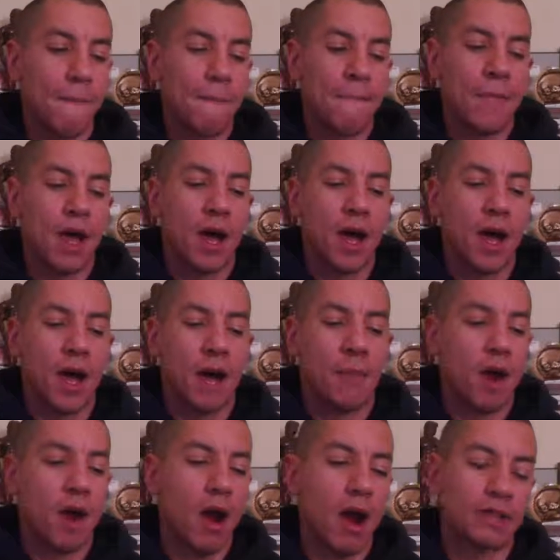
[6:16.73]
all
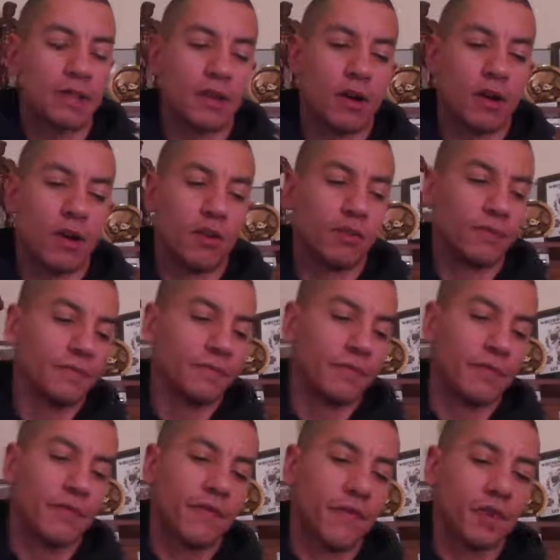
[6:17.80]
right, so
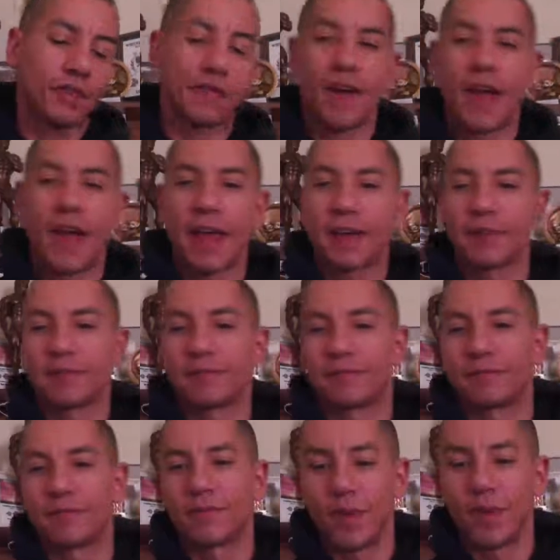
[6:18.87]
first fight,
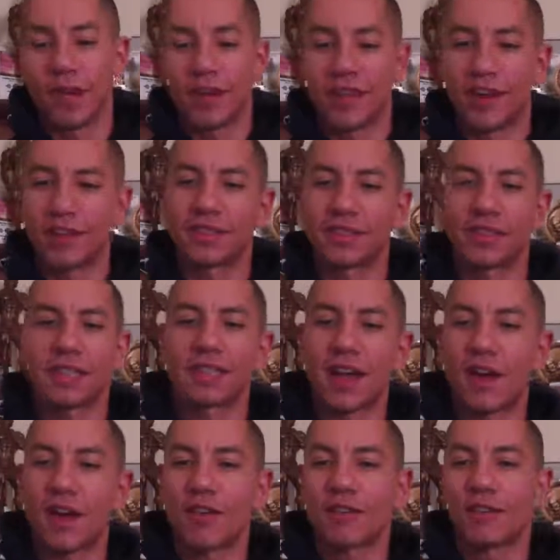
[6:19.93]
went in there 6
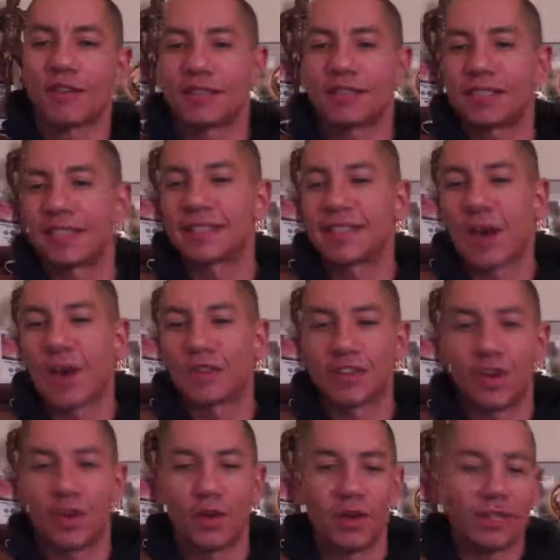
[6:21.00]
hours
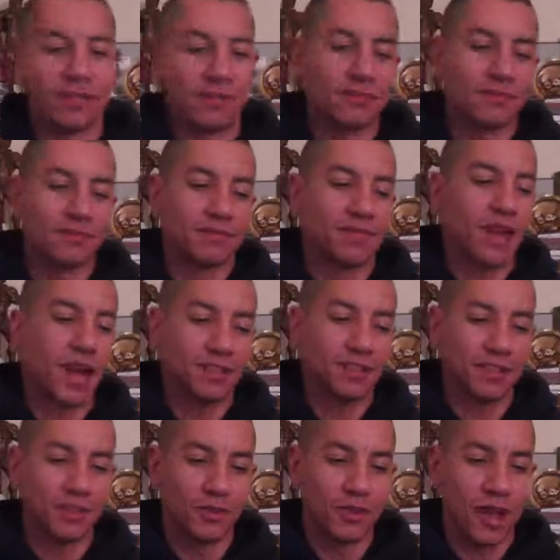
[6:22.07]
notice, knocked the
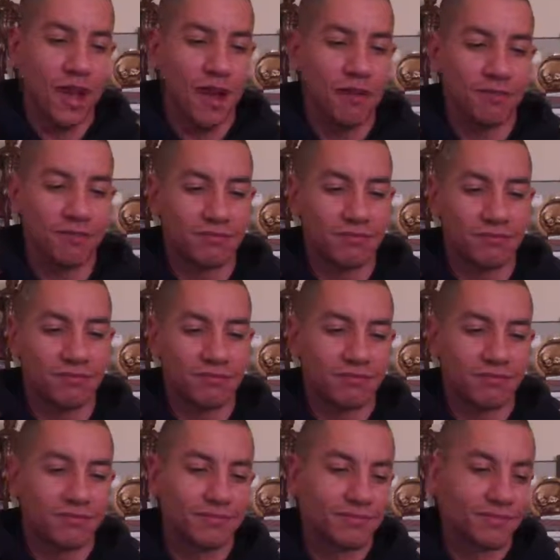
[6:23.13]
dude out,
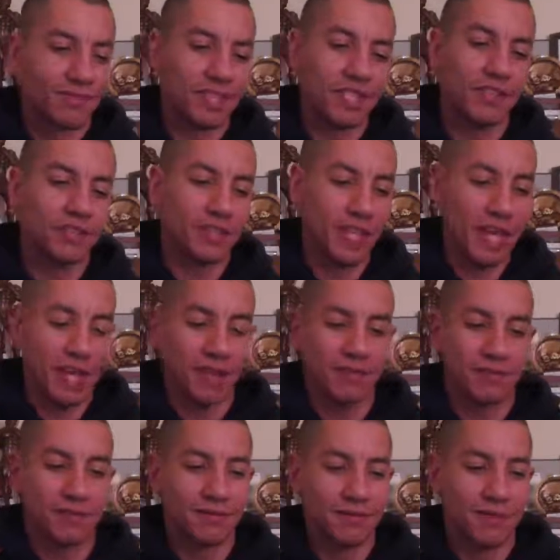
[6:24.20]
did your thing,
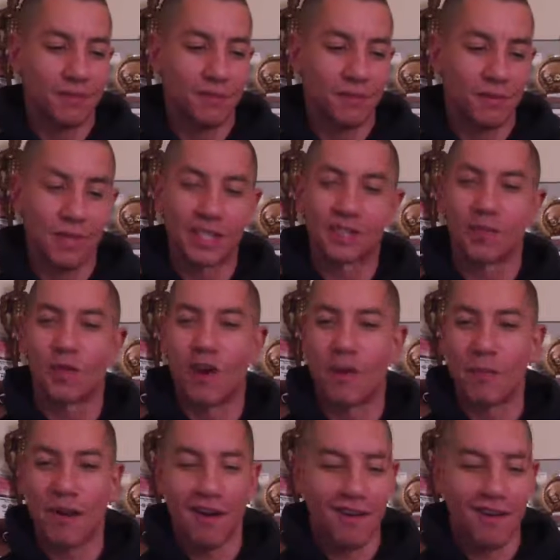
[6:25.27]
went to Walmart.